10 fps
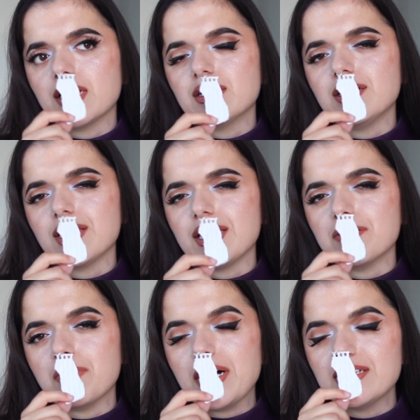a
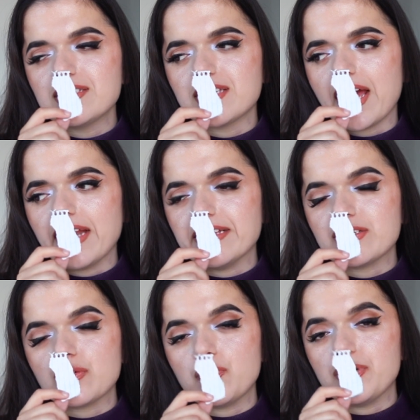clean musk, and
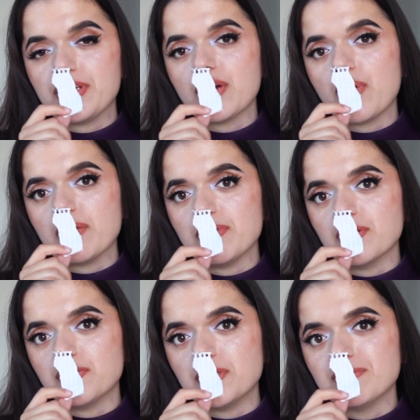it's really quite
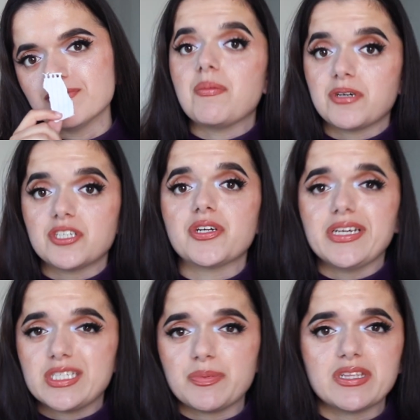beautiful. I'm going to try
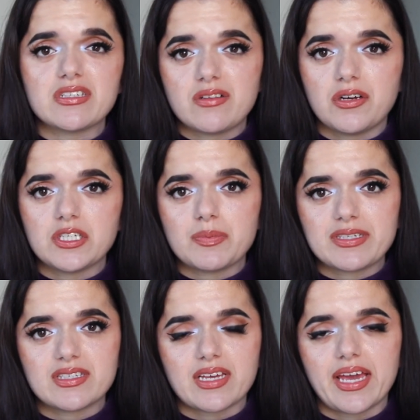and speed this along as
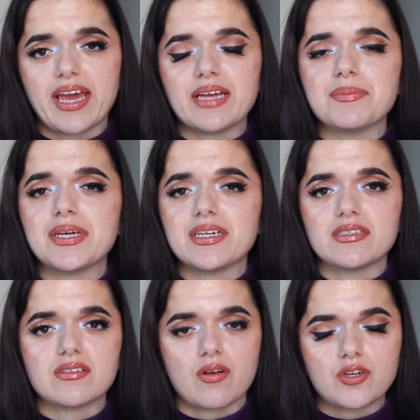best as I can
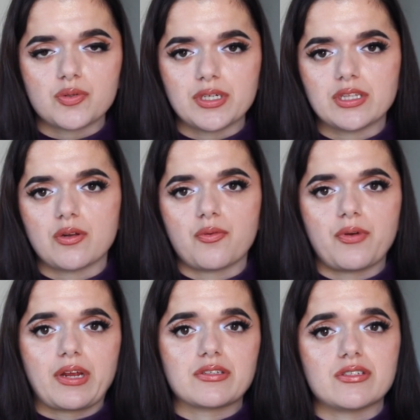because there are 23
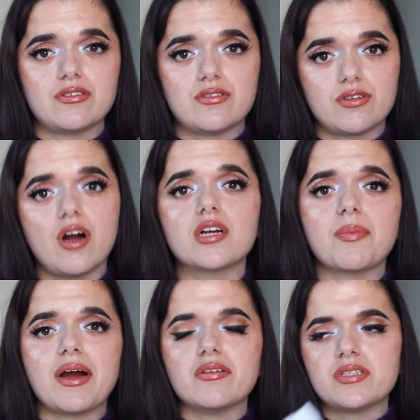fragrances to talk
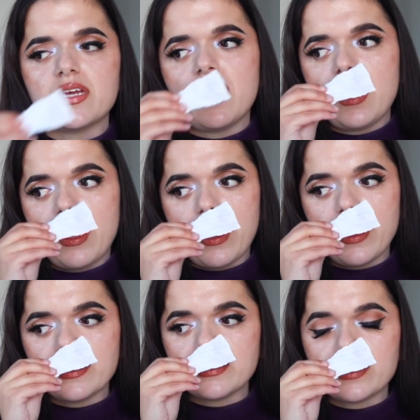about,
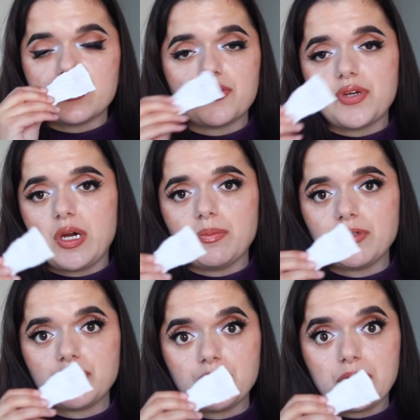and I don't know how
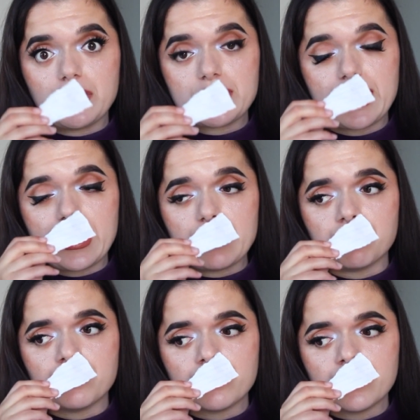I'm doing on time.